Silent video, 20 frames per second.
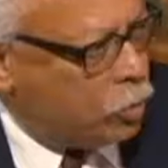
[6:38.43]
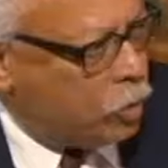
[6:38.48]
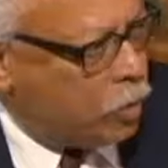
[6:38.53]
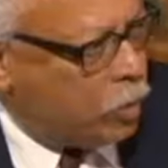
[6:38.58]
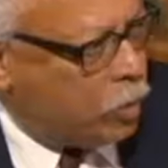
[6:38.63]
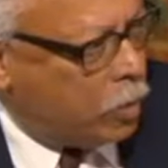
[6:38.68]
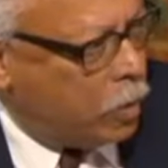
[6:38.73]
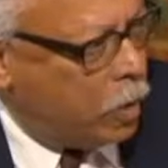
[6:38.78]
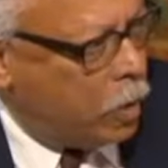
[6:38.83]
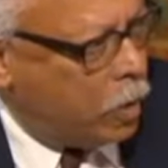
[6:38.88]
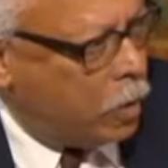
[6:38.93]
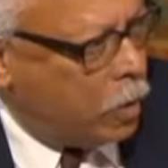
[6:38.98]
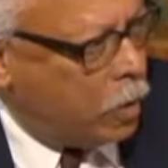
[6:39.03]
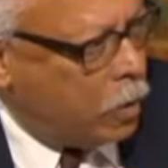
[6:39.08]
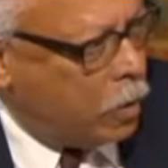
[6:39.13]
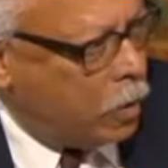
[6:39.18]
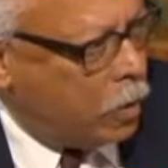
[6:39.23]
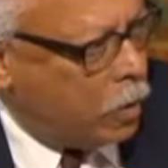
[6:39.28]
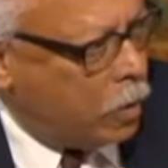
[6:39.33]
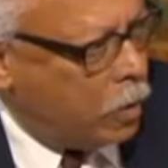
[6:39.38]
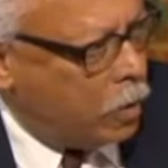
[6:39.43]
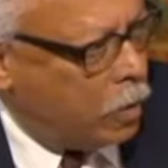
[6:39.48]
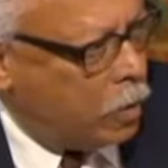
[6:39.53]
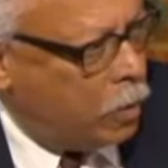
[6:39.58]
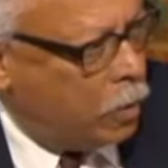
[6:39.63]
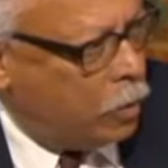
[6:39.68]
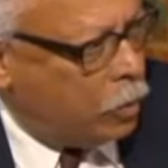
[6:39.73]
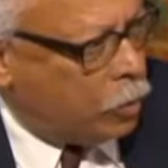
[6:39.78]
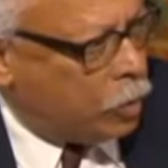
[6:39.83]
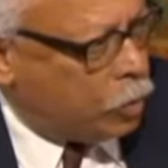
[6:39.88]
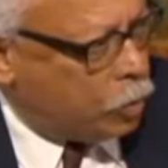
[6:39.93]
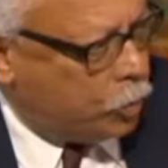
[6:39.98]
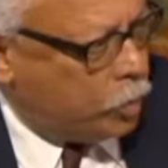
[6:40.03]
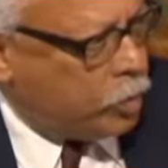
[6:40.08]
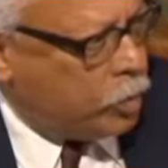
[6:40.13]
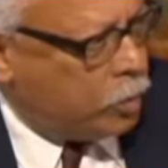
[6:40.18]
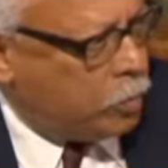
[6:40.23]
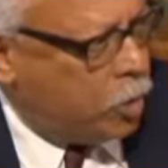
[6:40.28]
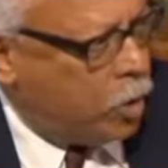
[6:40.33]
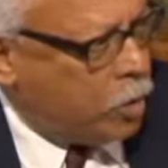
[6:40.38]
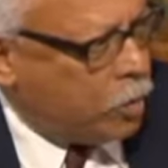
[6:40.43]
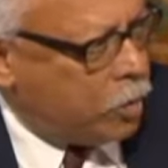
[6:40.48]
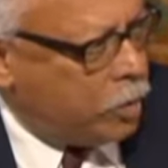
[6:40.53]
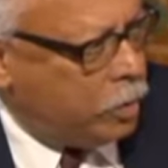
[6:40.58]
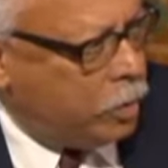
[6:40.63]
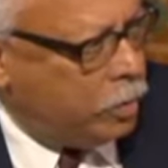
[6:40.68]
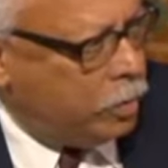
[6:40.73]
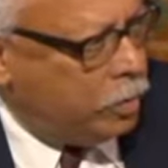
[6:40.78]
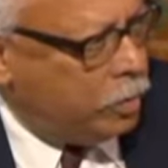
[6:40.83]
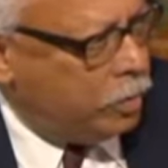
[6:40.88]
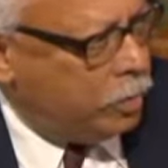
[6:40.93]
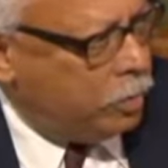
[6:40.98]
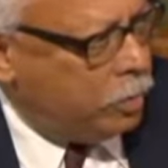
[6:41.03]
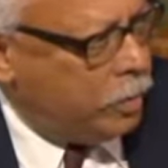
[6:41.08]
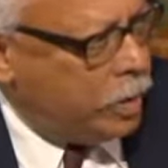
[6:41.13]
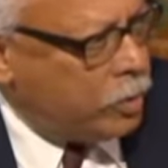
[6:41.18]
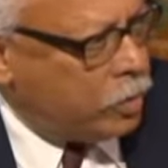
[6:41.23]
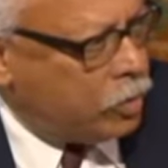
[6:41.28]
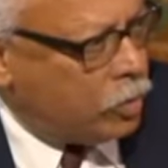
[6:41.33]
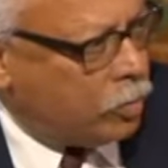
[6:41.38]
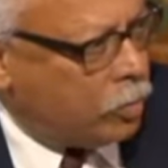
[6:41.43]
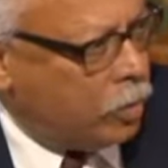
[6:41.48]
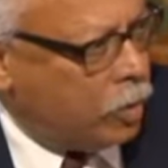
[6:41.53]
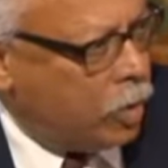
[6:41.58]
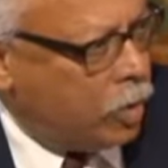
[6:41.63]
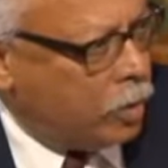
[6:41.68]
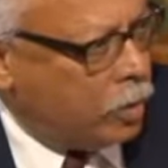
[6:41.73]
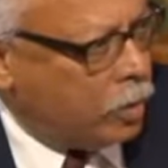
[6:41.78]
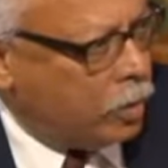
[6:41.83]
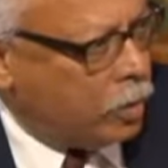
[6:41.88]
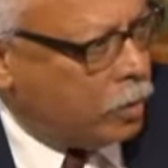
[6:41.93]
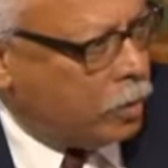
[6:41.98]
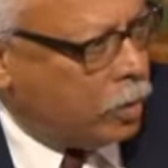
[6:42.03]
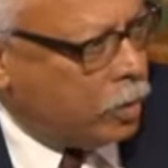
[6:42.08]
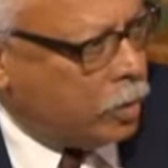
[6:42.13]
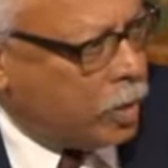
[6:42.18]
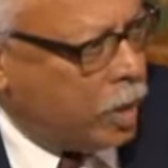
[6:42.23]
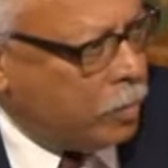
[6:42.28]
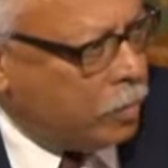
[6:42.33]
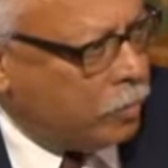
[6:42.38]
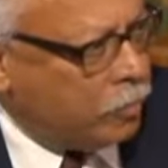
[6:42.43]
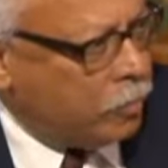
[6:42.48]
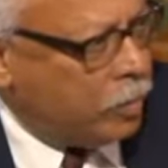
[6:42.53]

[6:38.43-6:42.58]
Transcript: where there are uh, restricted parking based upon the, the time of